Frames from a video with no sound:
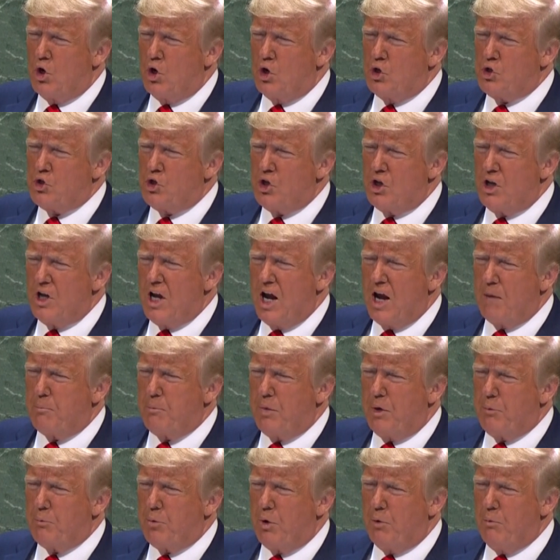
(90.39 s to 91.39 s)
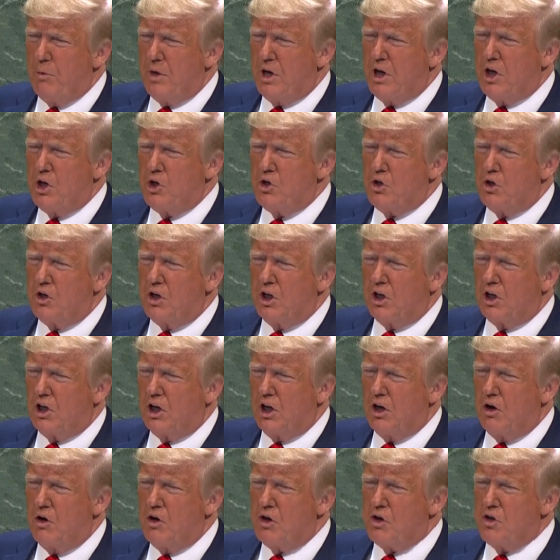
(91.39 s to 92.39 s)
should not be permitted to
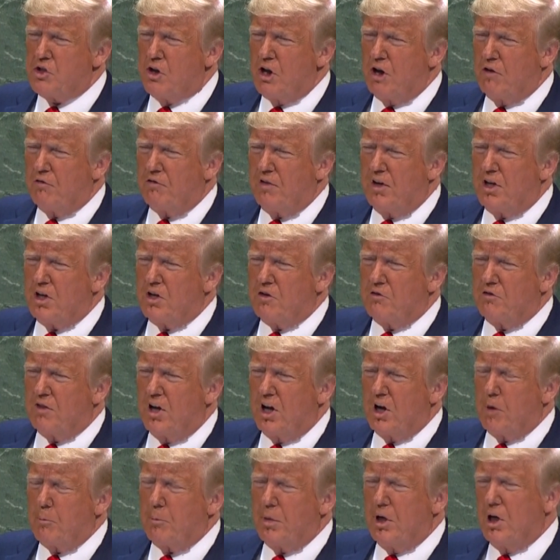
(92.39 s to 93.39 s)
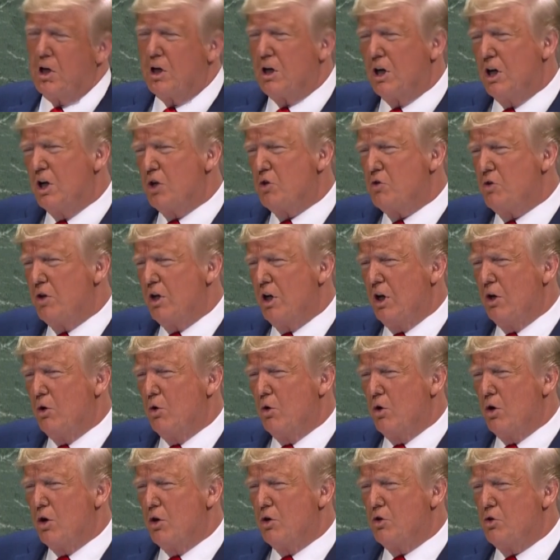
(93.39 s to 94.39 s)
declare itself a developing country in
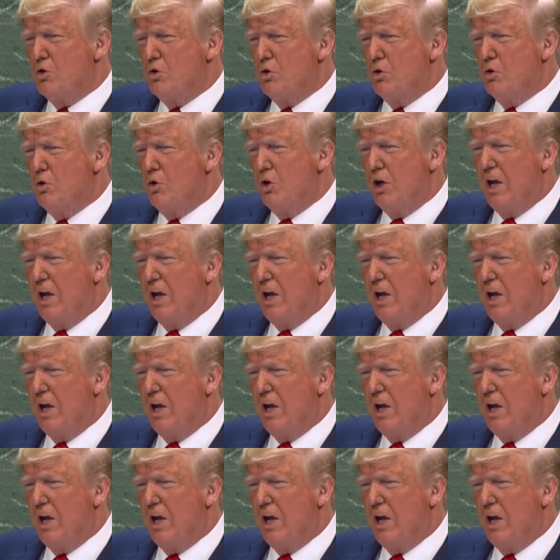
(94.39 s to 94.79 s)
order to